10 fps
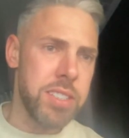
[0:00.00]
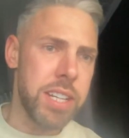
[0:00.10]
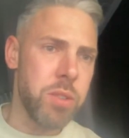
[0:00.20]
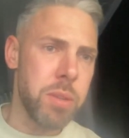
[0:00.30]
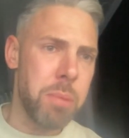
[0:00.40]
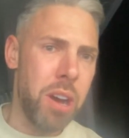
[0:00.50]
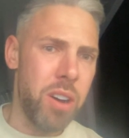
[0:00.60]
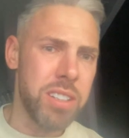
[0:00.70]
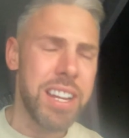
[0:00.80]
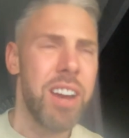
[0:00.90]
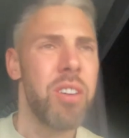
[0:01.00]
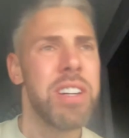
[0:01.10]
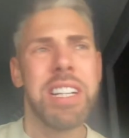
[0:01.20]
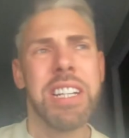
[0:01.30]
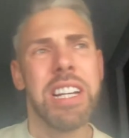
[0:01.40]
in the centre of the park.
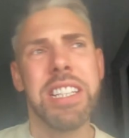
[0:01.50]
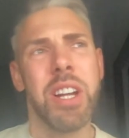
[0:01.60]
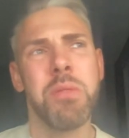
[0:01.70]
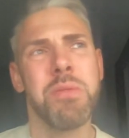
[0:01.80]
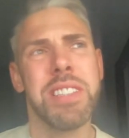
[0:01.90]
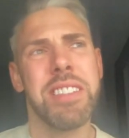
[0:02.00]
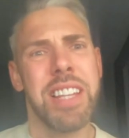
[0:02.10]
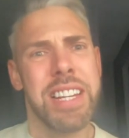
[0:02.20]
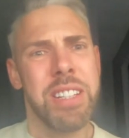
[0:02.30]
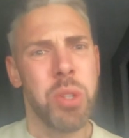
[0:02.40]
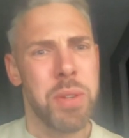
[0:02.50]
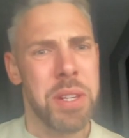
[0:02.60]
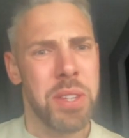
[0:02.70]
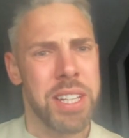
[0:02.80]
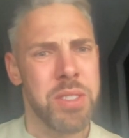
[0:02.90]
Now, you know, did they do
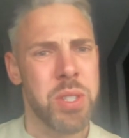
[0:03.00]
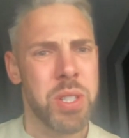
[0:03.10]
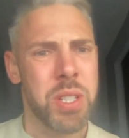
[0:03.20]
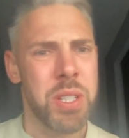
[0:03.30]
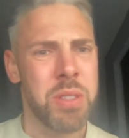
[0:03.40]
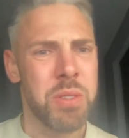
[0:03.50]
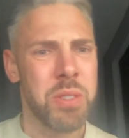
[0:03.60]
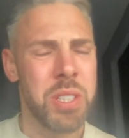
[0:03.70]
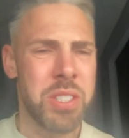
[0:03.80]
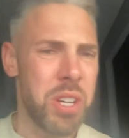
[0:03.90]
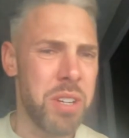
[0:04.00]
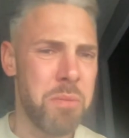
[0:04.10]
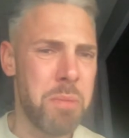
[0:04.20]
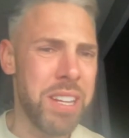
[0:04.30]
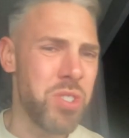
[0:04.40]
anything to
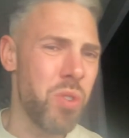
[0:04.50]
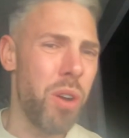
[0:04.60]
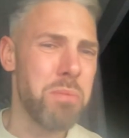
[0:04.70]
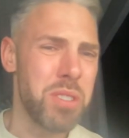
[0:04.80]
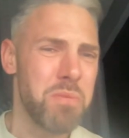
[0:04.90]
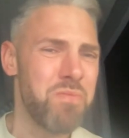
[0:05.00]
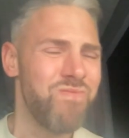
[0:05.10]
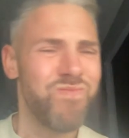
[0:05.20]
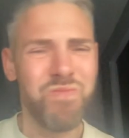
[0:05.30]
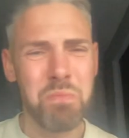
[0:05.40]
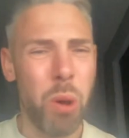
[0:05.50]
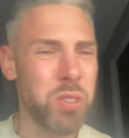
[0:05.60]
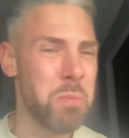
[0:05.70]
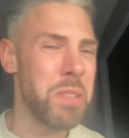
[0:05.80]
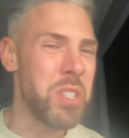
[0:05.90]
deserve being dropped?
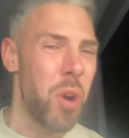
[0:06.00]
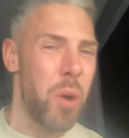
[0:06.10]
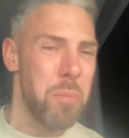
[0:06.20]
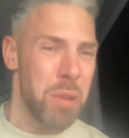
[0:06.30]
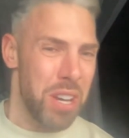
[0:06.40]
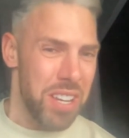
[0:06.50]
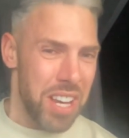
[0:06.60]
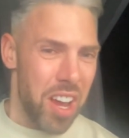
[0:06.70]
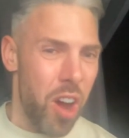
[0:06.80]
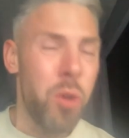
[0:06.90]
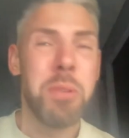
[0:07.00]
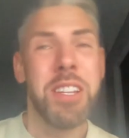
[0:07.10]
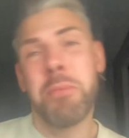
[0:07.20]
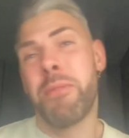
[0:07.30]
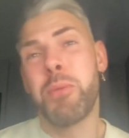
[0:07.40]
Possibly not, but
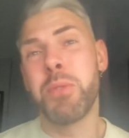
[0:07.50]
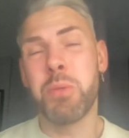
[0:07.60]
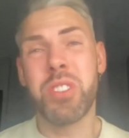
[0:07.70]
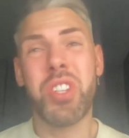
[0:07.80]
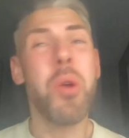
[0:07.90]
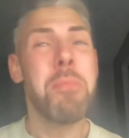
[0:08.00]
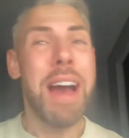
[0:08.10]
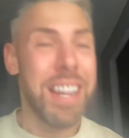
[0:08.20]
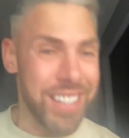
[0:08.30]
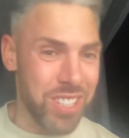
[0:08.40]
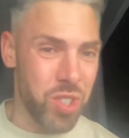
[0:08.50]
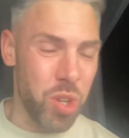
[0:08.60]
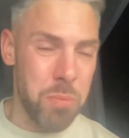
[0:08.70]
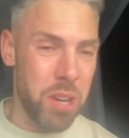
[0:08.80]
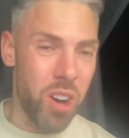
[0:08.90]
ultimately the performance was so bad against
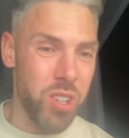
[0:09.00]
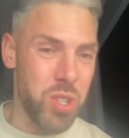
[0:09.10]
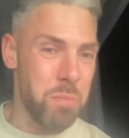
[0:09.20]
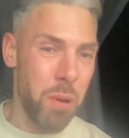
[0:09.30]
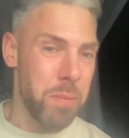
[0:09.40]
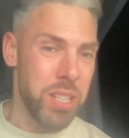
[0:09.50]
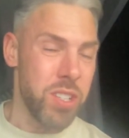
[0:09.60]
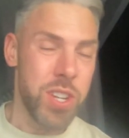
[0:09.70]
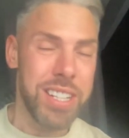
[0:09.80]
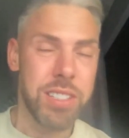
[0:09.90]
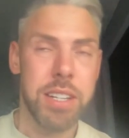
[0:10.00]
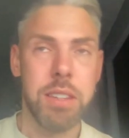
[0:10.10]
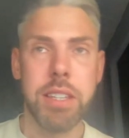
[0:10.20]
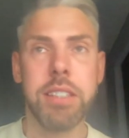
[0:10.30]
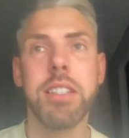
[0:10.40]
QPR, you probably could have changed
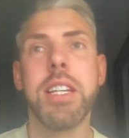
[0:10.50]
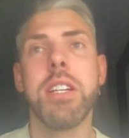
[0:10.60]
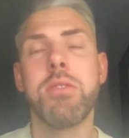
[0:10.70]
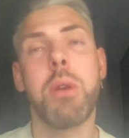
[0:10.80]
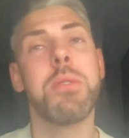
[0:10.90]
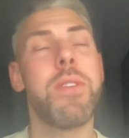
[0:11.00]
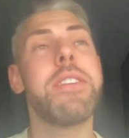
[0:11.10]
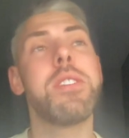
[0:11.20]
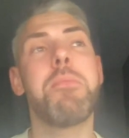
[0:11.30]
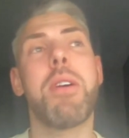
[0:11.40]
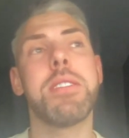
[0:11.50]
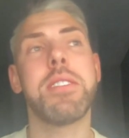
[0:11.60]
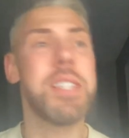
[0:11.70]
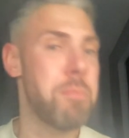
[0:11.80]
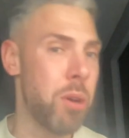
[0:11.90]
anything. So I was very surprised
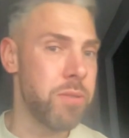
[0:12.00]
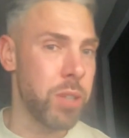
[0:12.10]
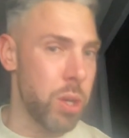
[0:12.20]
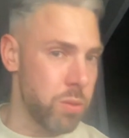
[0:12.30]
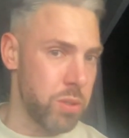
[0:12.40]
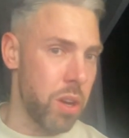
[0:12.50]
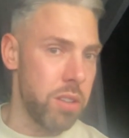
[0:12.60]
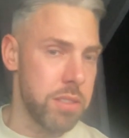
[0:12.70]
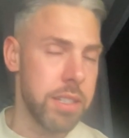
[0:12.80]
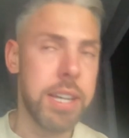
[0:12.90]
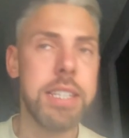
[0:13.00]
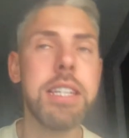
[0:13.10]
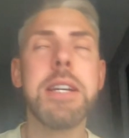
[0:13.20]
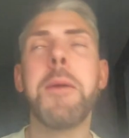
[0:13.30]
to see both of those start today.